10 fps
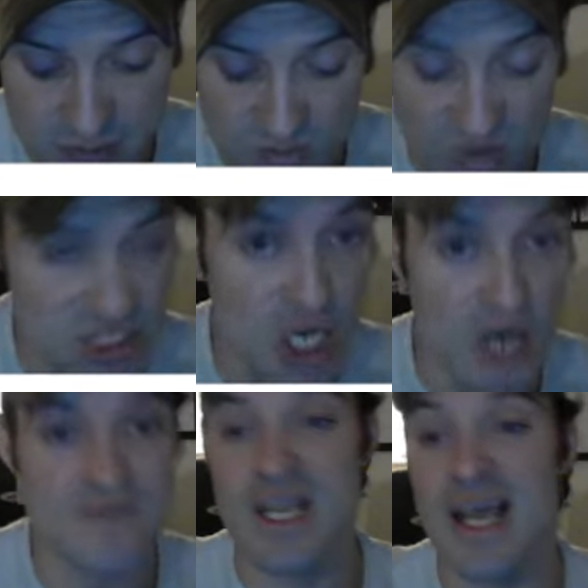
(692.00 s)

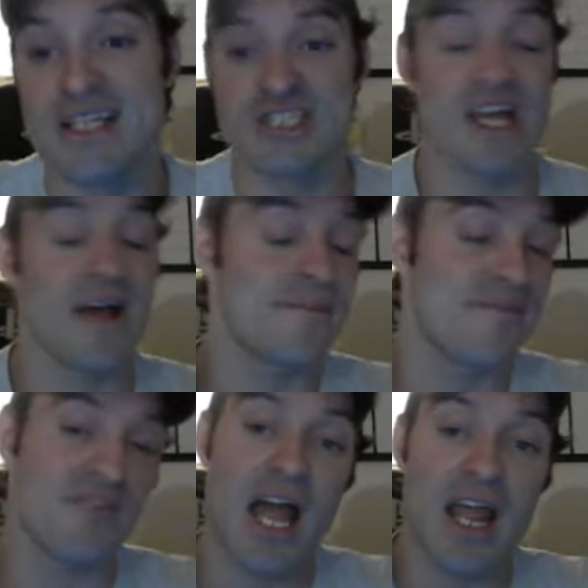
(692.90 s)
reserves just to have him
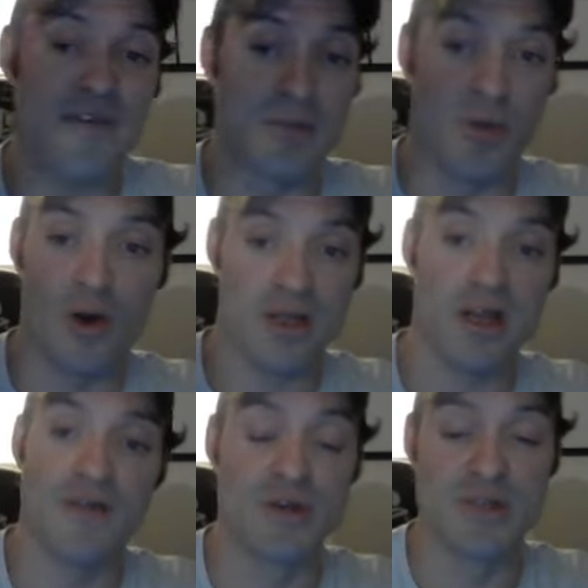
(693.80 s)
fly off the board
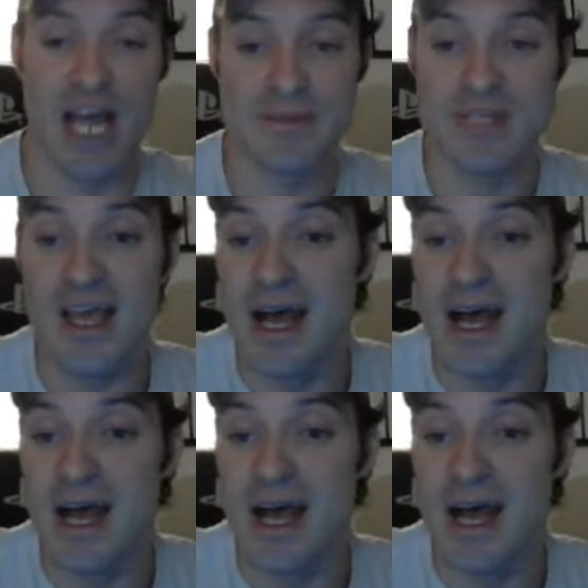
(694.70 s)
a few times.